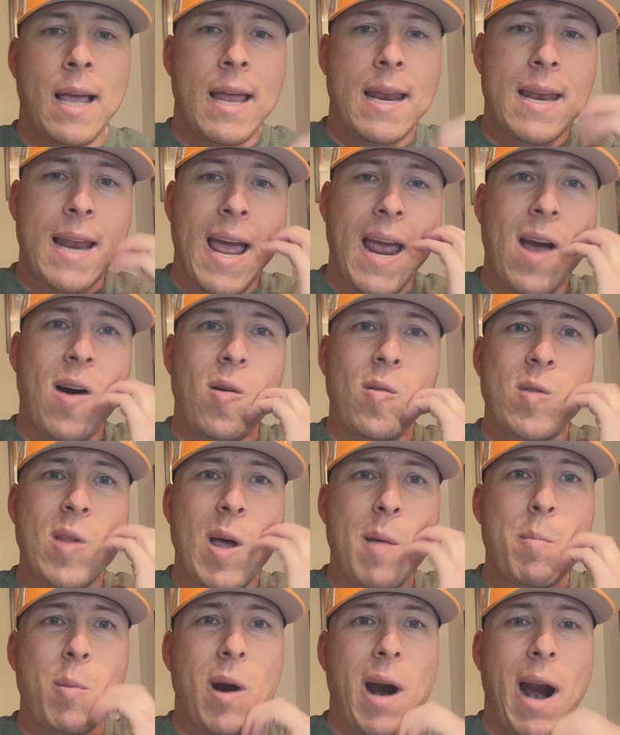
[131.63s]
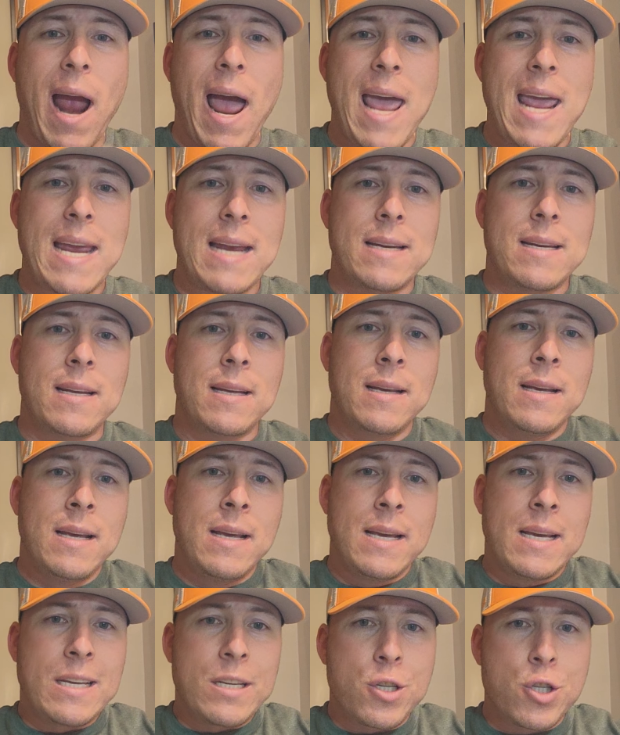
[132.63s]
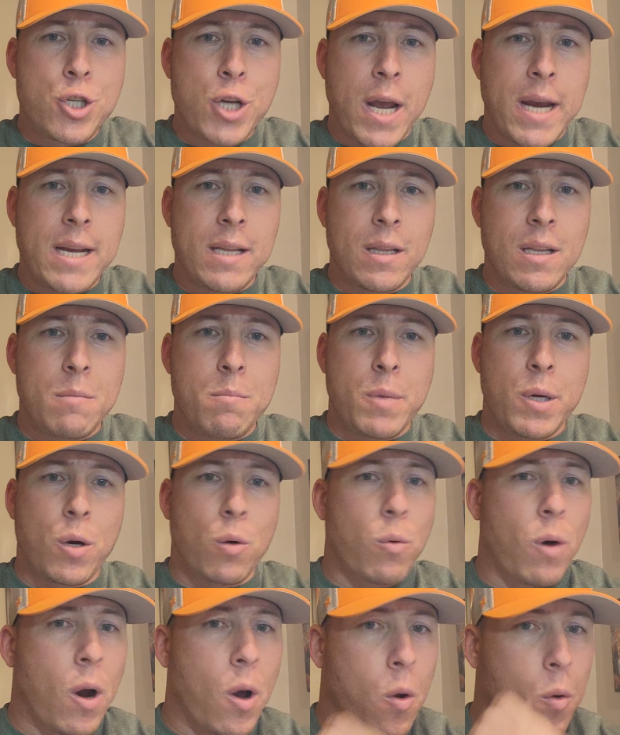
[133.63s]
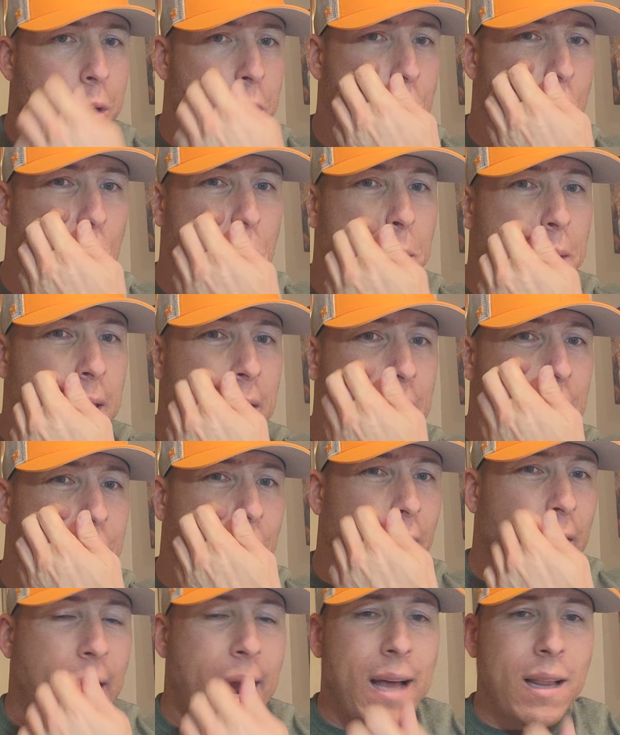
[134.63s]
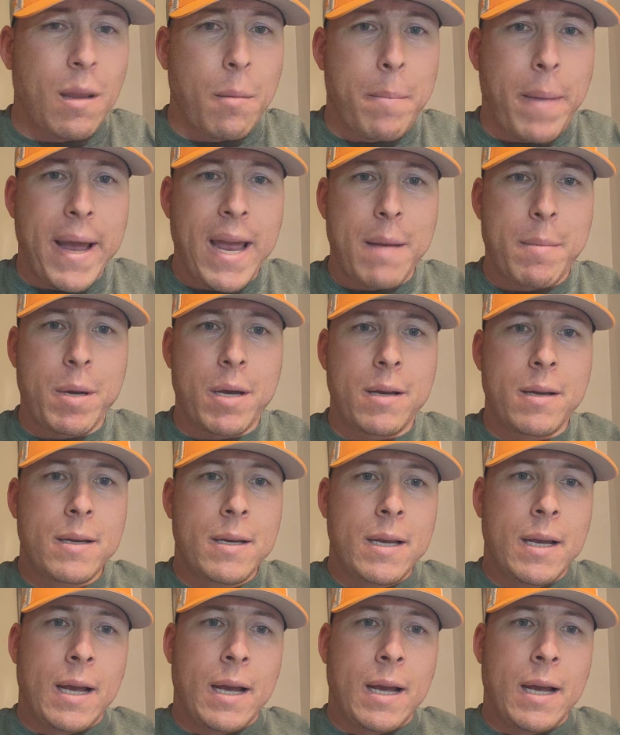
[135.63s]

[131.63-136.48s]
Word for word: Now, number eight is Jalen Milroe, QB for Alabama.